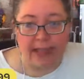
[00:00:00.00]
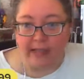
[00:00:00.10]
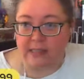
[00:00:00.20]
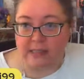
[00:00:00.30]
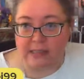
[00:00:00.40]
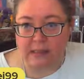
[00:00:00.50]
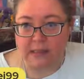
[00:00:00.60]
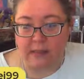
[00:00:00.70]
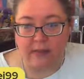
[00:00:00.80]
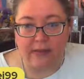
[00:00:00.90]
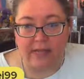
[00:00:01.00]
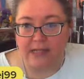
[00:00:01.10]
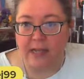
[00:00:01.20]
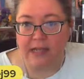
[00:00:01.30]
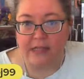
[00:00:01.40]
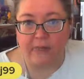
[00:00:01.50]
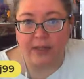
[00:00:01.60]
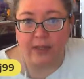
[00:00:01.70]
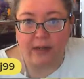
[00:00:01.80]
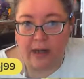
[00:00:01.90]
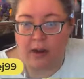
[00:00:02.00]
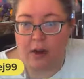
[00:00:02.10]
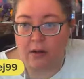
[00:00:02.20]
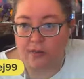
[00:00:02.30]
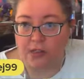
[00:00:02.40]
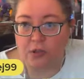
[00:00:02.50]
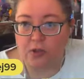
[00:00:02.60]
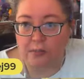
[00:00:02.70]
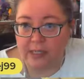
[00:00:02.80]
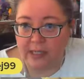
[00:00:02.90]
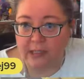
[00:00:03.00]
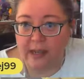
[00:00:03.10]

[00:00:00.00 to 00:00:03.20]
That's not something like the social media